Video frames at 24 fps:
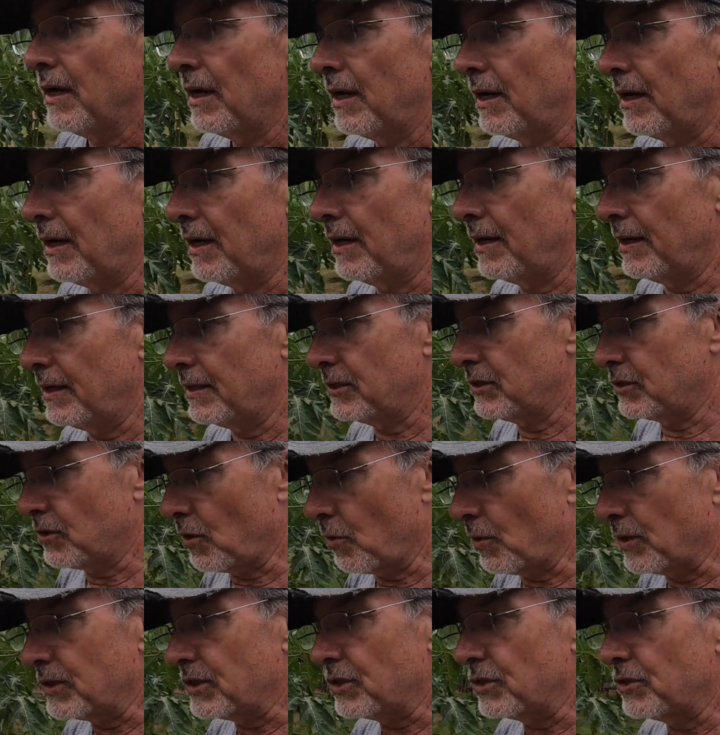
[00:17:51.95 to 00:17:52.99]

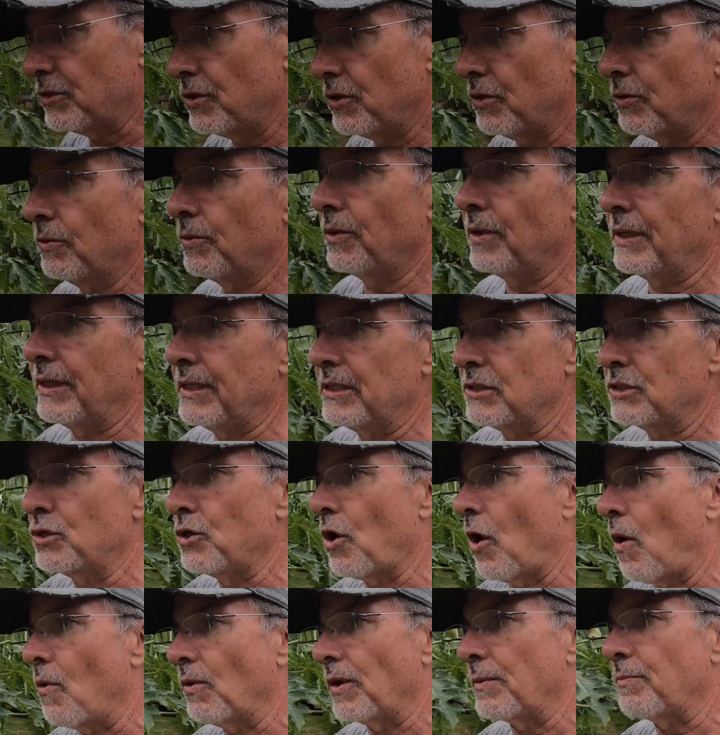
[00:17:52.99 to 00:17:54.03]
So what you do is
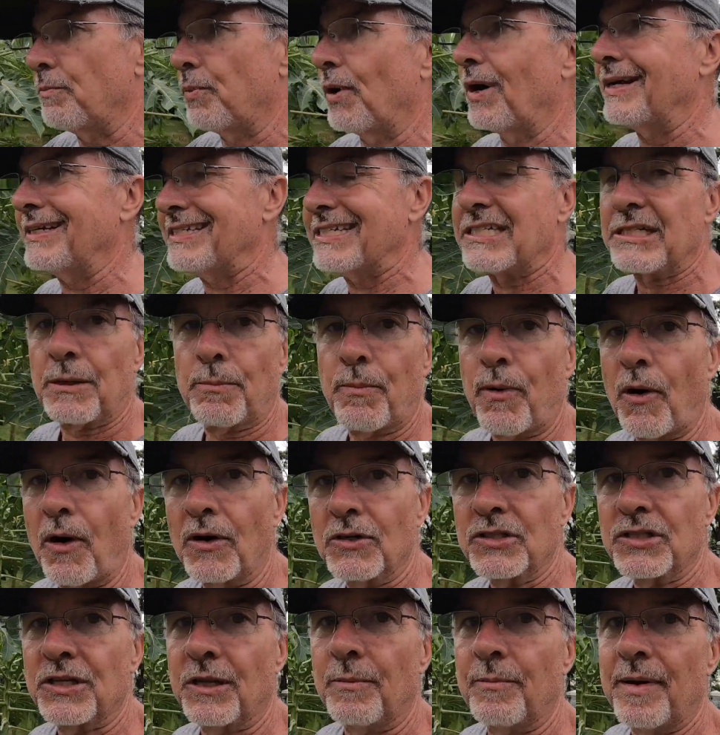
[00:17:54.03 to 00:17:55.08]
you only put just a
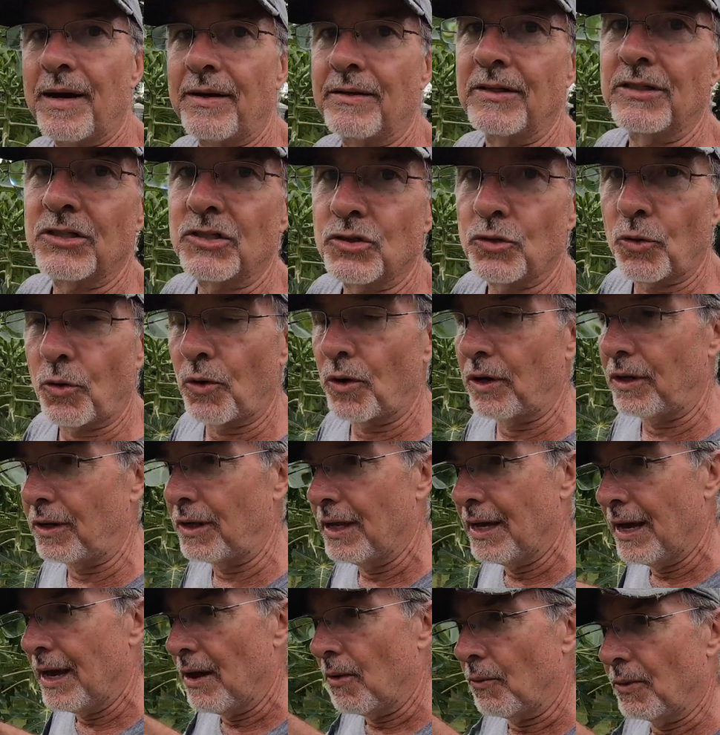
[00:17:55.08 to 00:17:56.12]
partial amount of
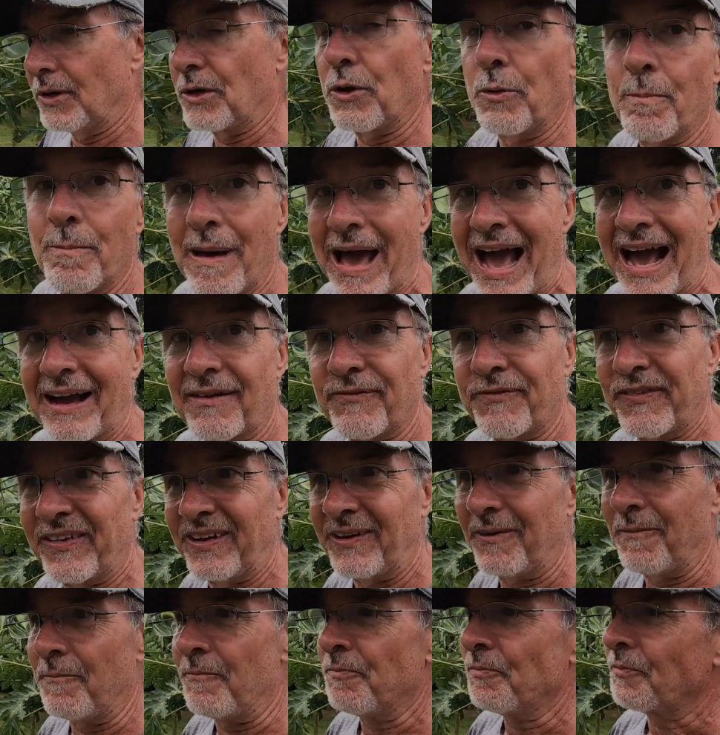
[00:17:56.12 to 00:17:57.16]
soil when you
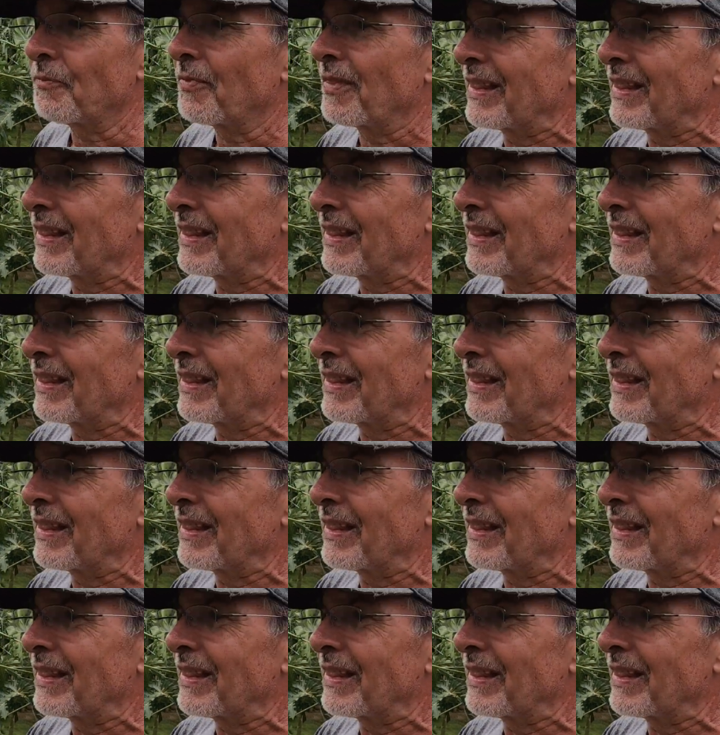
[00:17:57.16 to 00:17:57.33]
backfill,